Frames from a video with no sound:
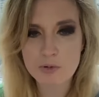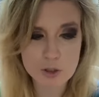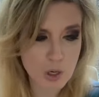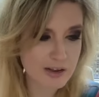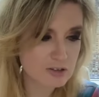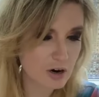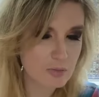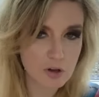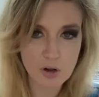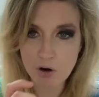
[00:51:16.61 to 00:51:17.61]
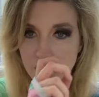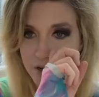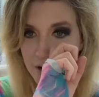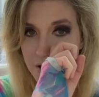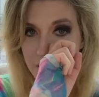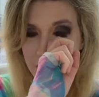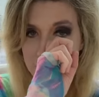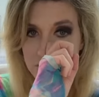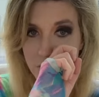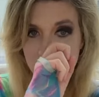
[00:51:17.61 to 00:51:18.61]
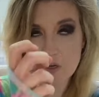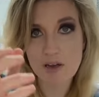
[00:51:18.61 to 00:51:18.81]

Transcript: I'm going to try and start them a little earlier so that we